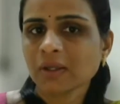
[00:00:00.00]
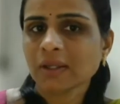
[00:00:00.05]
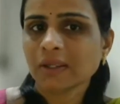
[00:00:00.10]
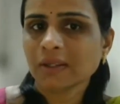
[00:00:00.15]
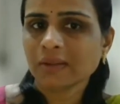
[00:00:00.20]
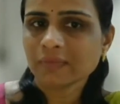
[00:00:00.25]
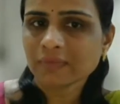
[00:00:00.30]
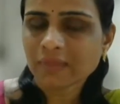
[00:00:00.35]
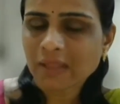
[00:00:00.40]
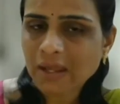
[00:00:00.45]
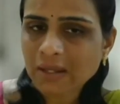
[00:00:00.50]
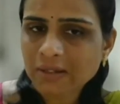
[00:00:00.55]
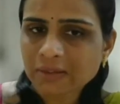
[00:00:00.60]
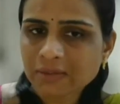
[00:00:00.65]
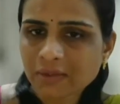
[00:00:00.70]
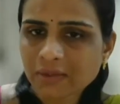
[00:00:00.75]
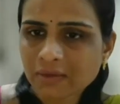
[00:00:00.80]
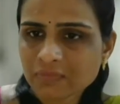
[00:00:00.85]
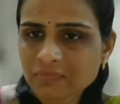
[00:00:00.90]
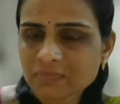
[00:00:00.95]
In that
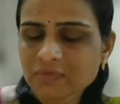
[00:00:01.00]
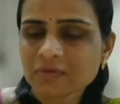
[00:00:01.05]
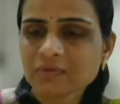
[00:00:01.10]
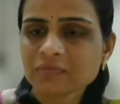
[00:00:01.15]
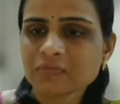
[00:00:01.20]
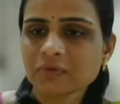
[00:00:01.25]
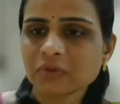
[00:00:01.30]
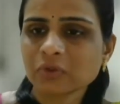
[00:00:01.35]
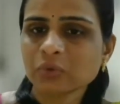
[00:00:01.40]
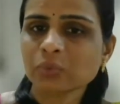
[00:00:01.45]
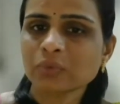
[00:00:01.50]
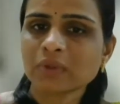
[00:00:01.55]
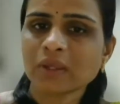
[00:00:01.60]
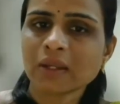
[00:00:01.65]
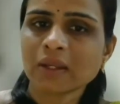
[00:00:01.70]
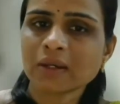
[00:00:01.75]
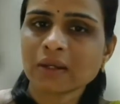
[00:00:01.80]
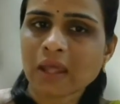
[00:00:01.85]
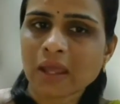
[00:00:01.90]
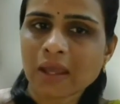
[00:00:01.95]
cases, you
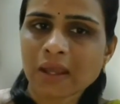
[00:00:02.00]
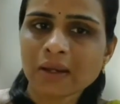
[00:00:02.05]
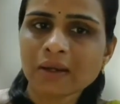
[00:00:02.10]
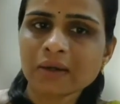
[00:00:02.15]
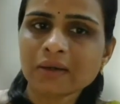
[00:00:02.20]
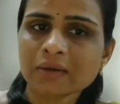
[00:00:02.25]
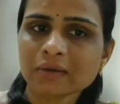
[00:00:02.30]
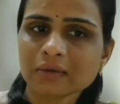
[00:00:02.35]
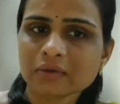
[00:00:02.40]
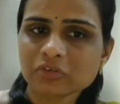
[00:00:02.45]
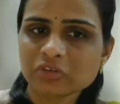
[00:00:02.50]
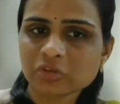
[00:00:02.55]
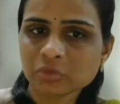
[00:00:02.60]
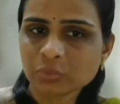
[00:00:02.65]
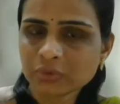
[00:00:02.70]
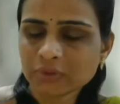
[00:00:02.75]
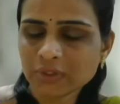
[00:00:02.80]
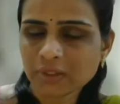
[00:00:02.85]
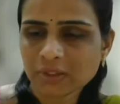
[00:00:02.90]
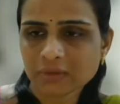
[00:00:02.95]
can add
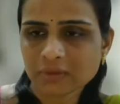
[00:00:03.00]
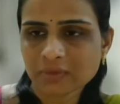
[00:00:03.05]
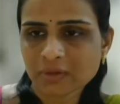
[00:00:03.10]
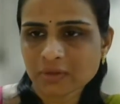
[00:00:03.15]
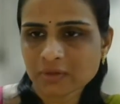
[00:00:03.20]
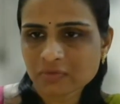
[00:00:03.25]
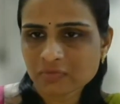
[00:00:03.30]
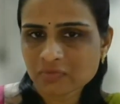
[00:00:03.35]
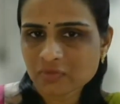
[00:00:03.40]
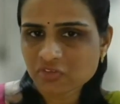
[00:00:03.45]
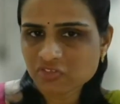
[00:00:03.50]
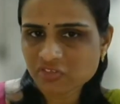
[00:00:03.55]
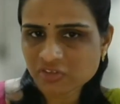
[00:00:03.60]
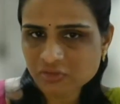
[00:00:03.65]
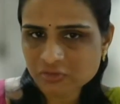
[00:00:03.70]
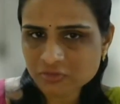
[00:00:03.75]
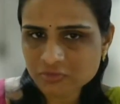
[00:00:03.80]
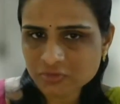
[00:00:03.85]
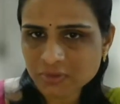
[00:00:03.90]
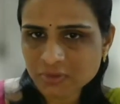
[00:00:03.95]
shunti, that is the
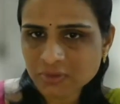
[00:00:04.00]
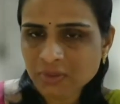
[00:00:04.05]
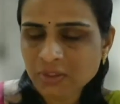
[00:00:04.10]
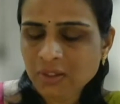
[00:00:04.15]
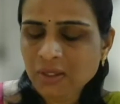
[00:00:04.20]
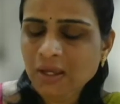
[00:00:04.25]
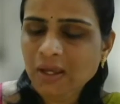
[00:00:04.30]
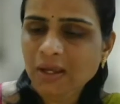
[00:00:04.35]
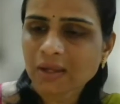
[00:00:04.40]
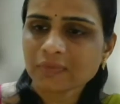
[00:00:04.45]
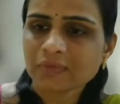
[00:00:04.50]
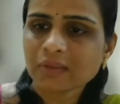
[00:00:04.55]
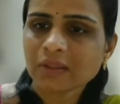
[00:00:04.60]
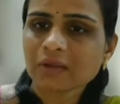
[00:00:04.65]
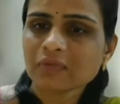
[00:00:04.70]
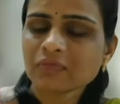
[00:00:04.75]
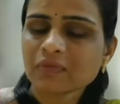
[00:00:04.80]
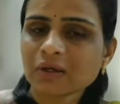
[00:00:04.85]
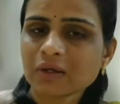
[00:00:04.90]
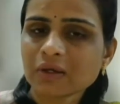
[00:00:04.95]
ginger, and there
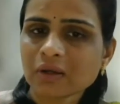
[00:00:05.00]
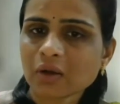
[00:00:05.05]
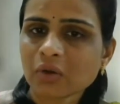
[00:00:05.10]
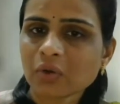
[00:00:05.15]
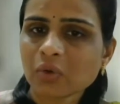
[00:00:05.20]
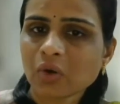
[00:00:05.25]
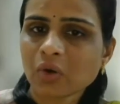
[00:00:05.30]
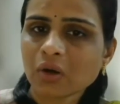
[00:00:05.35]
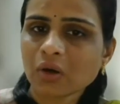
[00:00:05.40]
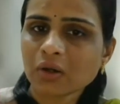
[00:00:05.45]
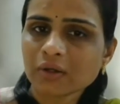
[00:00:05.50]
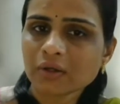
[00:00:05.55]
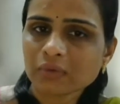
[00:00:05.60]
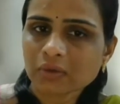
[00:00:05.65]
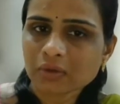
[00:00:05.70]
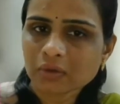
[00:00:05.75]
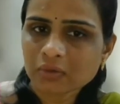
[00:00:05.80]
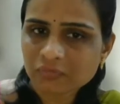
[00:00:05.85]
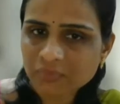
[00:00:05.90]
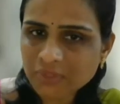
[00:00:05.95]
is a drug called
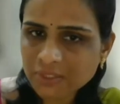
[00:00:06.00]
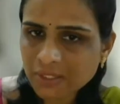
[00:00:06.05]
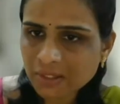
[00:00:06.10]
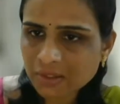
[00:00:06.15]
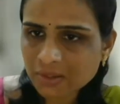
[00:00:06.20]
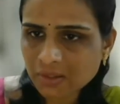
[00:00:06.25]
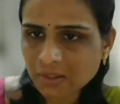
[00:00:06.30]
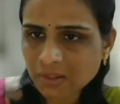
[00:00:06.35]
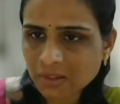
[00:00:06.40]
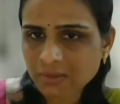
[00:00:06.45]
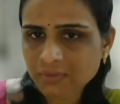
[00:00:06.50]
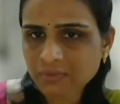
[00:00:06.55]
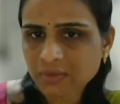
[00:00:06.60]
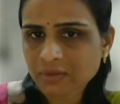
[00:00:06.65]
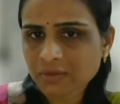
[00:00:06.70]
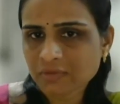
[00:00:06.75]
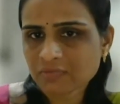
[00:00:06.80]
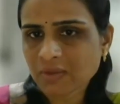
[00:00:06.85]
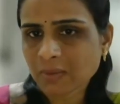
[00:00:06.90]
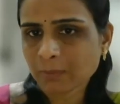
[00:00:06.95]
vidanga,
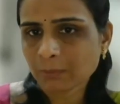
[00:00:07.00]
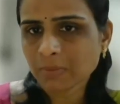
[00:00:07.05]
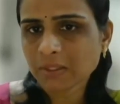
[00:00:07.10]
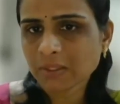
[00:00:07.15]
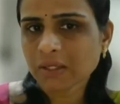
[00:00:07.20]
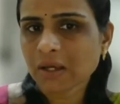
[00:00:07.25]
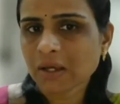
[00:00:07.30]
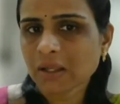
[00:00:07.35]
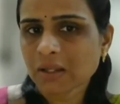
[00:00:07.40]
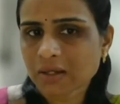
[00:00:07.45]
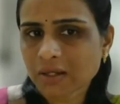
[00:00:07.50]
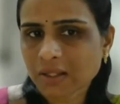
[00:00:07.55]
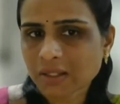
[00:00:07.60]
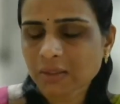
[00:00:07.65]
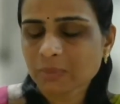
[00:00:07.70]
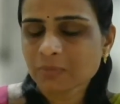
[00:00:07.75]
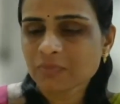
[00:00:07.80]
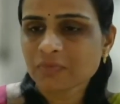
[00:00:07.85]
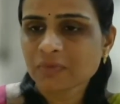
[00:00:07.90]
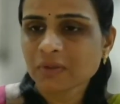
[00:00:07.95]
that is emplica
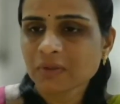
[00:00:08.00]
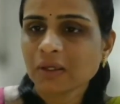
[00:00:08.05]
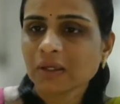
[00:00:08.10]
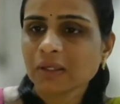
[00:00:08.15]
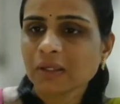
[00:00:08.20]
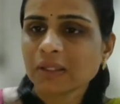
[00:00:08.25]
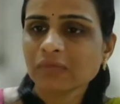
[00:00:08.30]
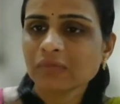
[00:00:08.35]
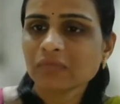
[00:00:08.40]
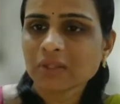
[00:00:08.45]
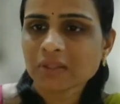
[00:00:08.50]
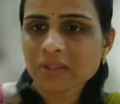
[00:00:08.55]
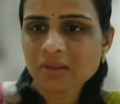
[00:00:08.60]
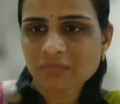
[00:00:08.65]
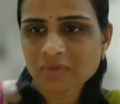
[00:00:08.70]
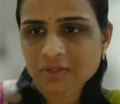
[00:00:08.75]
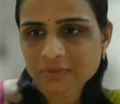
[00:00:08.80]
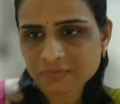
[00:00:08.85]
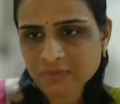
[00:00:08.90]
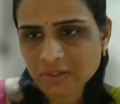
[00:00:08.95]
rice, even the
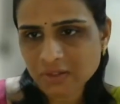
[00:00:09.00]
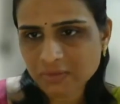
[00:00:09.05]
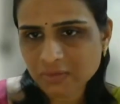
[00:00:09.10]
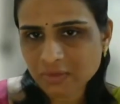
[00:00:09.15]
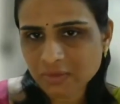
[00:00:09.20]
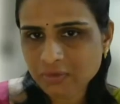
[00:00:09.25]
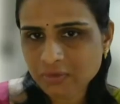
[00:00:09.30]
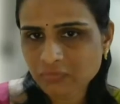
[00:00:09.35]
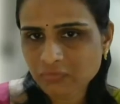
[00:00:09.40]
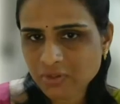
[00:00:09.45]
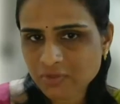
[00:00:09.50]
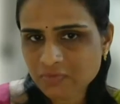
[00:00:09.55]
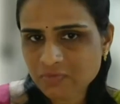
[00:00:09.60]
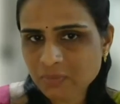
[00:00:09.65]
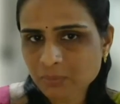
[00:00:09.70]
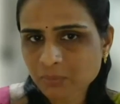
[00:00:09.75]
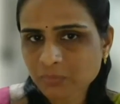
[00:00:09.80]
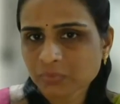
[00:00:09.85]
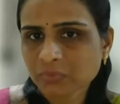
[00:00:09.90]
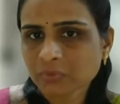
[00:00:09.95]
vacha, that
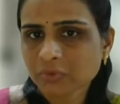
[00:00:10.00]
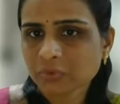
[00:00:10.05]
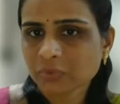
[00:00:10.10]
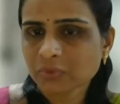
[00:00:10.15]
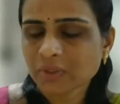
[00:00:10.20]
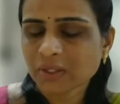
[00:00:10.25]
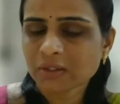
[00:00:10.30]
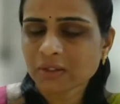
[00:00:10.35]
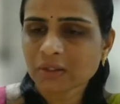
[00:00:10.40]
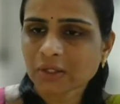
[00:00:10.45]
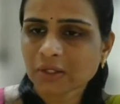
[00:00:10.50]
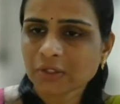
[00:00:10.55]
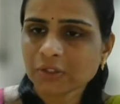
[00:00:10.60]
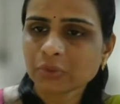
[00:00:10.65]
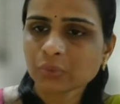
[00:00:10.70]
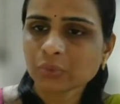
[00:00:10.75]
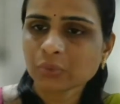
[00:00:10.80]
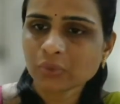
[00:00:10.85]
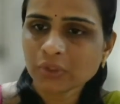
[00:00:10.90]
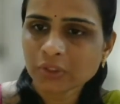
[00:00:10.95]
vasambu, you can try
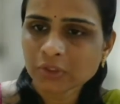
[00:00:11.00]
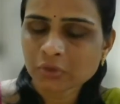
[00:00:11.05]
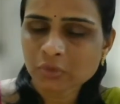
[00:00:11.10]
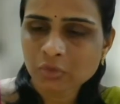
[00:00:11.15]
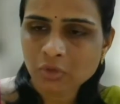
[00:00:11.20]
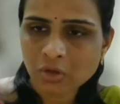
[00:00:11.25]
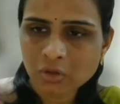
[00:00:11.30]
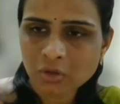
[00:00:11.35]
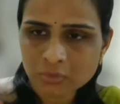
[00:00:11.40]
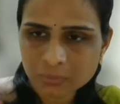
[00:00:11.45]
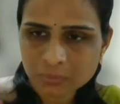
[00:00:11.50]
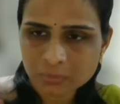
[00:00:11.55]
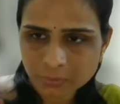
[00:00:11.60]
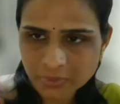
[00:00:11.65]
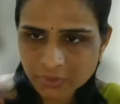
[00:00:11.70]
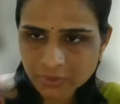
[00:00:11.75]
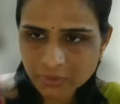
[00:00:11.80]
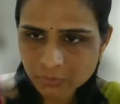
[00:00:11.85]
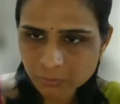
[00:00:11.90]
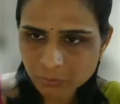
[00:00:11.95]
to
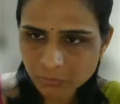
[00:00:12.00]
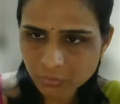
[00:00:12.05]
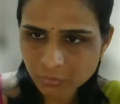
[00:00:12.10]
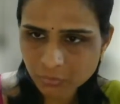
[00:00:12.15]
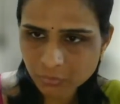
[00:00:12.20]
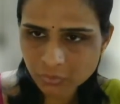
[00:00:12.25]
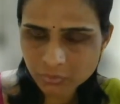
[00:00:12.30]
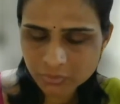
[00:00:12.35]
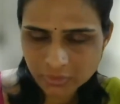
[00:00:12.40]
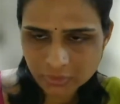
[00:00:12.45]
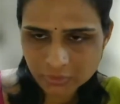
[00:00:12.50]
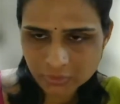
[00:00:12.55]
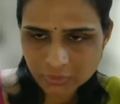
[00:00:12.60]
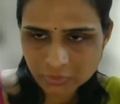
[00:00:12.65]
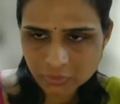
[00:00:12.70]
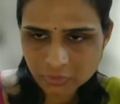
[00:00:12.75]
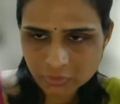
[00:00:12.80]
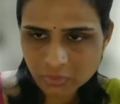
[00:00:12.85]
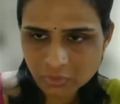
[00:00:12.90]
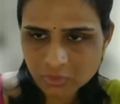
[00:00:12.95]
incorporate more
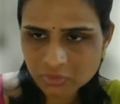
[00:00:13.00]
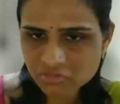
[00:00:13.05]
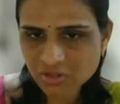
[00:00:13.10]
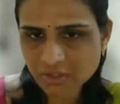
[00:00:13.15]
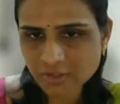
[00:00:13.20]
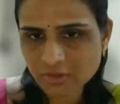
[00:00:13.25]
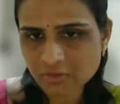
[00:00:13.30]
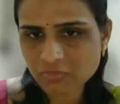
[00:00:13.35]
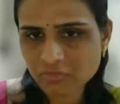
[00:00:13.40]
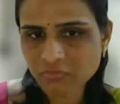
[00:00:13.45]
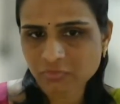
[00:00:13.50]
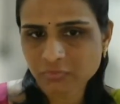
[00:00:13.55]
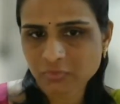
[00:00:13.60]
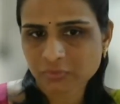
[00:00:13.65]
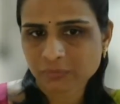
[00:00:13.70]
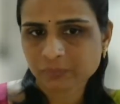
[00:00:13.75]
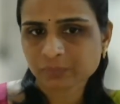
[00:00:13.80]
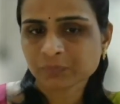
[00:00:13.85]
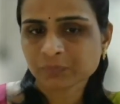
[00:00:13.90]
in your child's food.